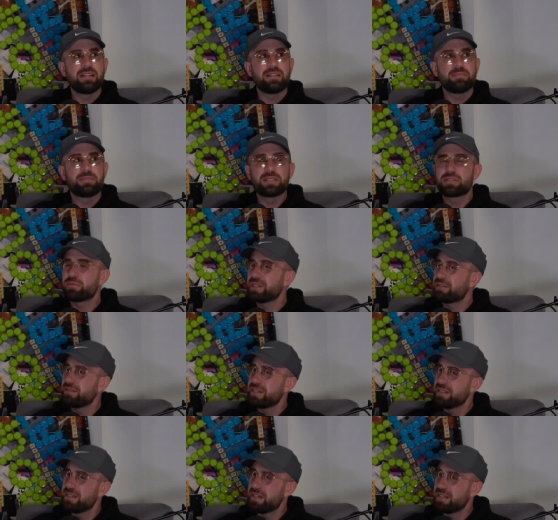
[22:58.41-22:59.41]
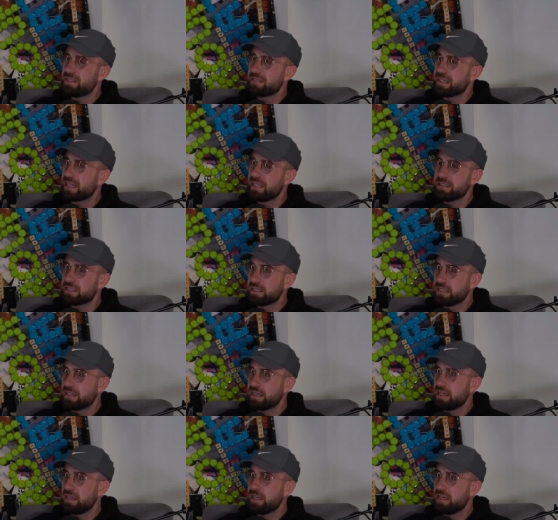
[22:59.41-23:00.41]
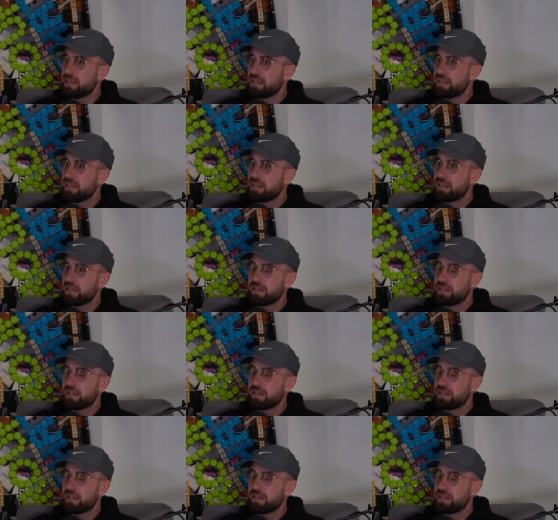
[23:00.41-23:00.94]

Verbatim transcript: but Sweetgreen does like instantly. Yeah.